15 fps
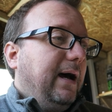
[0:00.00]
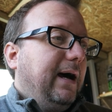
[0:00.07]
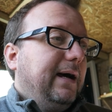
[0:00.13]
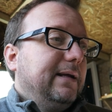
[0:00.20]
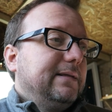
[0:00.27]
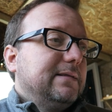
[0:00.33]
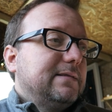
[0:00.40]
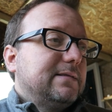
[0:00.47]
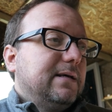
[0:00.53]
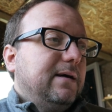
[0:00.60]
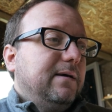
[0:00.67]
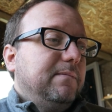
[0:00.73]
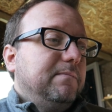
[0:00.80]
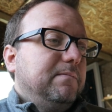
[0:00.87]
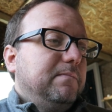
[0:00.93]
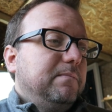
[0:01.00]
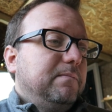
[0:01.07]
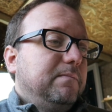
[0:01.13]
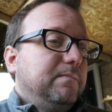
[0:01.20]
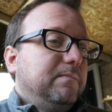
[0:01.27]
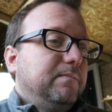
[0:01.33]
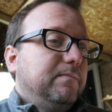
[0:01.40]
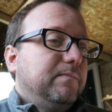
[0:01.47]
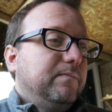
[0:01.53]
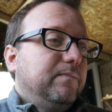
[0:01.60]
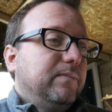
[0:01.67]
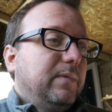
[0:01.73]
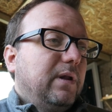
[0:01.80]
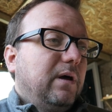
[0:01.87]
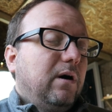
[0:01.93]
And
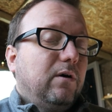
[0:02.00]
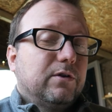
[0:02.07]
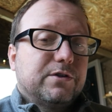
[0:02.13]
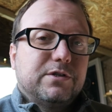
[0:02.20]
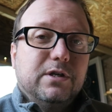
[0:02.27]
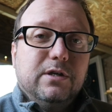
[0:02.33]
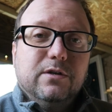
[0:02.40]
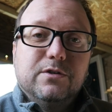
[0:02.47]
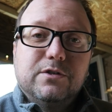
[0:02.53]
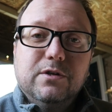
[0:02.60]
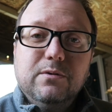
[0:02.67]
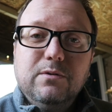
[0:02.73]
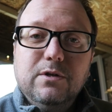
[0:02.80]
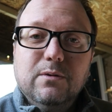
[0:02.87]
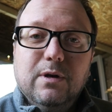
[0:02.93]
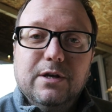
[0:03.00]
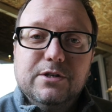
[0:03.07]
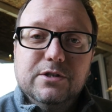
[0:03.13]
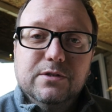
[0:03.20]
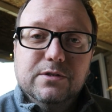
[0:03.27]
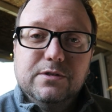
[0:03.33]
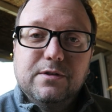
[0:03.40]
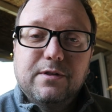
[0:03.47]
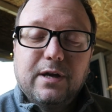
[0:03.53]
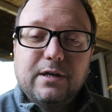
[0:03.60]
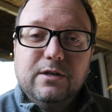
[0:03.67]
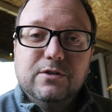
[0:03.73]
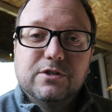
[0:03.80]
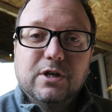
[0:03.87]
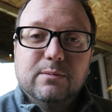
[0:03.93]
I'll see you soon, you legends.
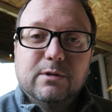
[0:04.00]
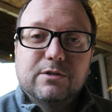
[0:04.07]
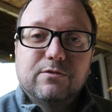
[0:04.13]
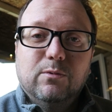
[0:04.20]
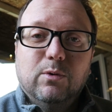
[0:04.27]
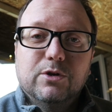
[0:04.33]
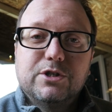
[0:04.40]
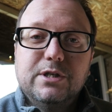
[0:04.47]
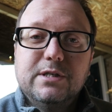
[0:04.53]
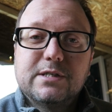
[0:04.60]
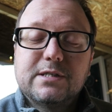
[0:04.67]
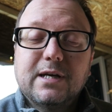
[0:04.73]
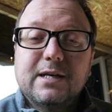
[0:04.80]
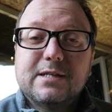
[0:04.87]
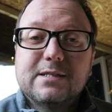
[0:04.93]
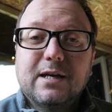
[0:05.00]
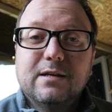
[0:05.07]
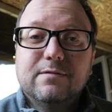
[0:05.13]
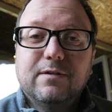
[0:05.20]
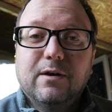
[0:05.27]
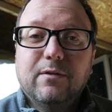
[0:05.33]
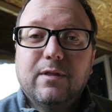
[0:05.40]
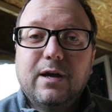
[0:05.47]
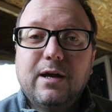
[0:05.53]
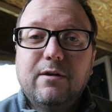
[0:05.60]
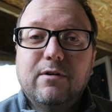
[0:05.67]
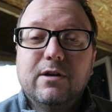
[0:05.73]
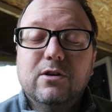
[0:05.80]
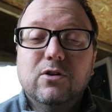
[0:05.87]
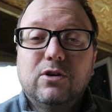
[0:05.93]
Thank you so much for watching. Stay safe out
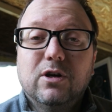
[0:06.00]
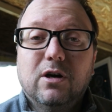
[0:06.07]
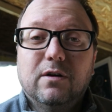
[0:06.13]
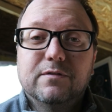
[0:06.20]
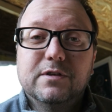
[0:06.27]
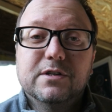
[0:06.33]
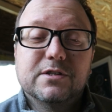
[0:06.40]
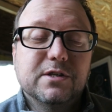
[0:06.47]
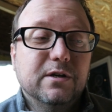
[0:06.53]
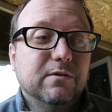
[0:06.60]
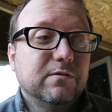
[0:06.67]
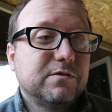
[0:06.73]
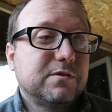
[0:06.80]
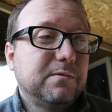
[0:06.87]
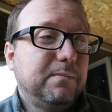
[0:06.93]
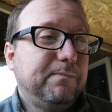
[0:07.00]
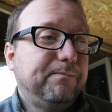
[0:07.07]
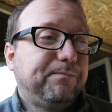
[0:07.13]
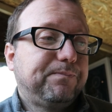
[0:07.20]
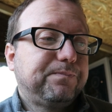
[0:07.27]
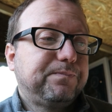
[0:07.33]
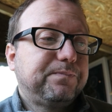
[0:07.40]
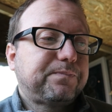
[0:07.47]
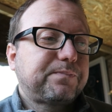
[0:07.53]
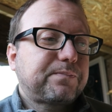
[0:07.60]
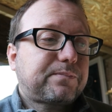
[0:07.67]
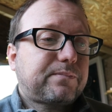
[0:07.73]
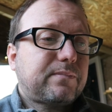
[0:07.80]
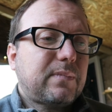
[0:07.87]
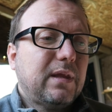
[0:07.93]
there and look after yourselves.
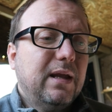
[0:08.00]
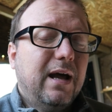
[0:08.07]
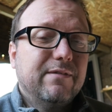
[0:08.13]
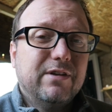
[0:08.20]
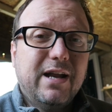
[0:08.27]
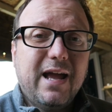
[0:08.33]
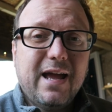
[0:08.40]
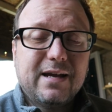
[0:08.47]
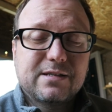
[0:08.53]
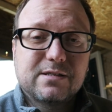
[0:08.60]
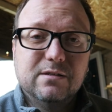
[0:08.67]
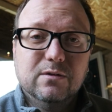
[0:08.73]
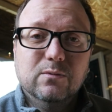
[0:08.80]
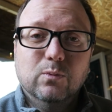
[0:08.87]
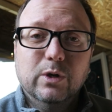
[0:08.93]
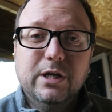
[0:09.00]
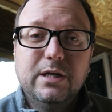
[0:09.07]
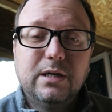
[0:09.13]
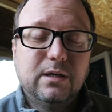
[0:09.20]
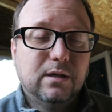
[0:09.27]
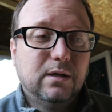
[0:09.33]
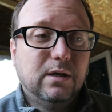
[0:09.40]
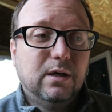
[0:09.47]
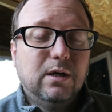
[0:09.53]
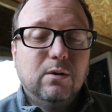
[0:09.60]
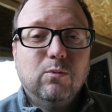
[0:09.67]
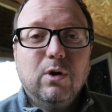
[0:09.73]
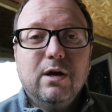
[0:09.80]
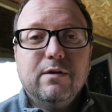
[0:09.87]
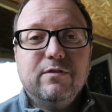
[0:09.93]
Have an excellent week,
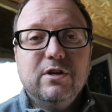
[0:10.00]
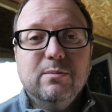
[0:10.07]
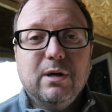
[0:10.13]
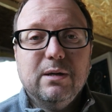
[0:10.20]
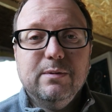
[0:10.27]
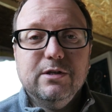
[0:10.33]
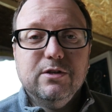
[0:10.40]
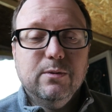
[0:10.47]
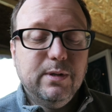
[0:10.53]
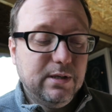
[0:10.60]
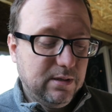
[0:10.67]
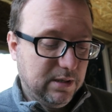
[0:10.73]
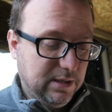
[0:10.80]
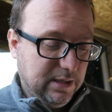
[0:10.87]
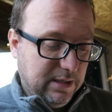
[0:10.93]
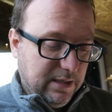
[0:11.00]
whatever you may be doing.